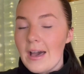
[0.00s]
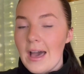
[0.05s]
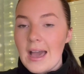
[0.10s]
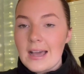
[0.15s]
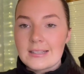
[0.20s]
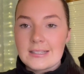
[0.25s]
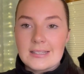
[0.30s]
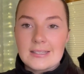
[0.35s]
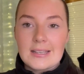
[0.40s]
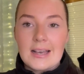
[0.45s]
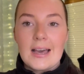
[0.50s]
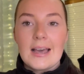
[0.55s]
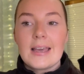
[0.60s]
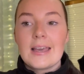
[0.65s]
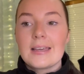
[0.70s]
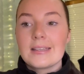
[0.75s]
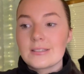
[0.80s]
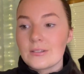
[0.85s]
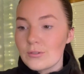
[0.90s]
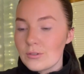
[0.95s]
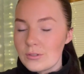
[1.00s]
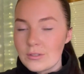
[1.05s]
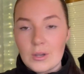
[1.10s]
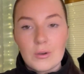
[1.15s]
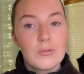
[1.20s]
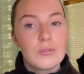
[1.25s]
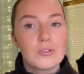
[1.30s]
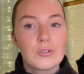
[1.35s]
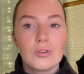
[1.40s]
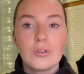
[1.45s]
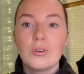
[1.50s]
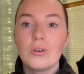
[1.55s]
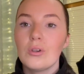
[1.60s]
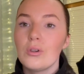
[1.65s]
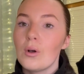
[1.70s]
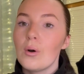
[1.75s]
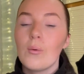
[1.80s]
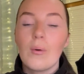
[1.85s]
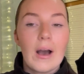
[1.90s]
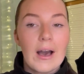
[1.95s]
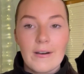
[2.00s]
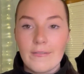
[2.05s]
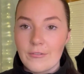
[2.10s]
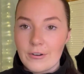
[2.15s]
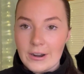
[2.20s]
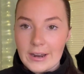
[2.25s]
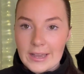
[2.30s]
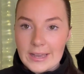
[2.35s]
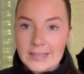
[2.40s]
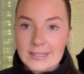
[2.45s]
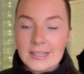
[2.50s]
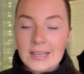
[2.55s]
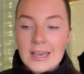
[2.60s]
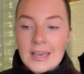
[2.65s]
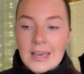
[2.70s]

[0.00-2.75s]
exercise or social or whatever it is.